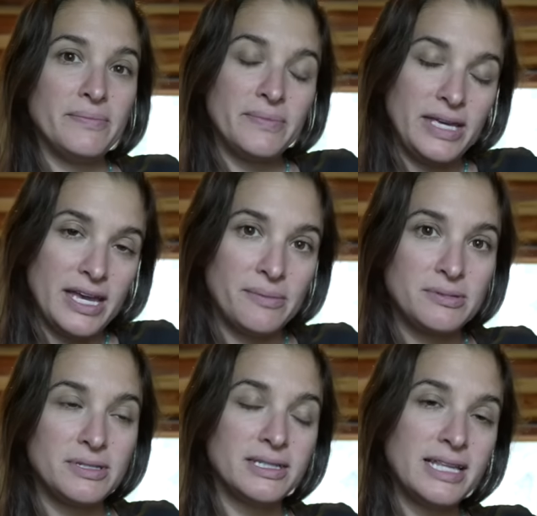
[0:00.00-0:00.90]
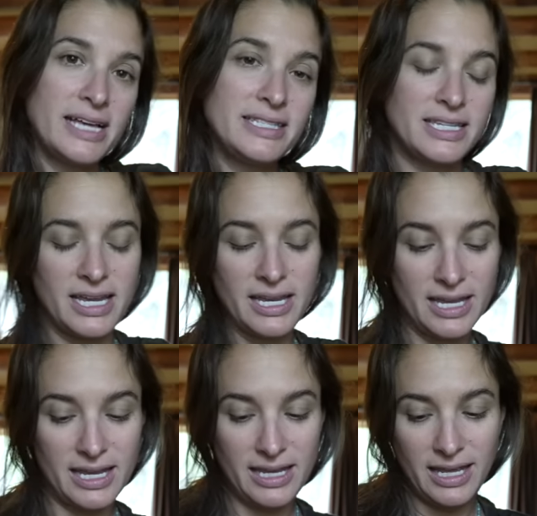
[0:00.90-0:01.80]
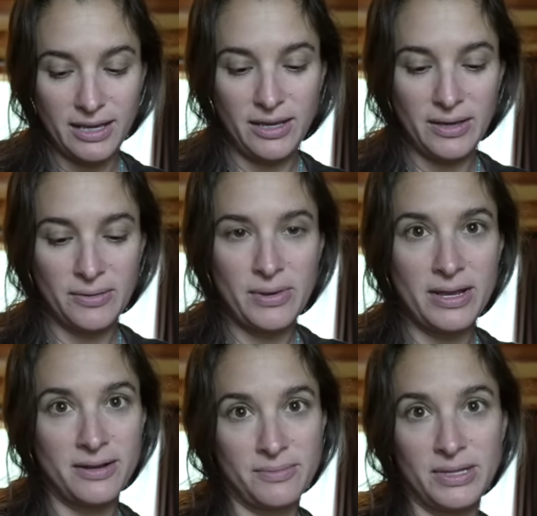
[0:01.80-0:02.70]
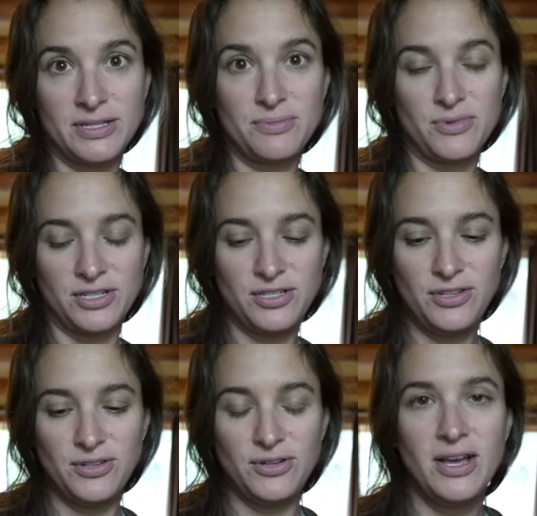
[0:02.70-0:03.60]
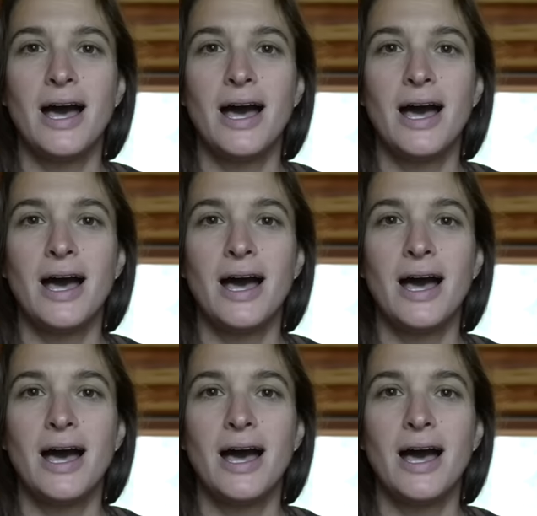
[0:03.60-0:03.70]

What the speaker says: he helped last night, and he waited on me this morning too,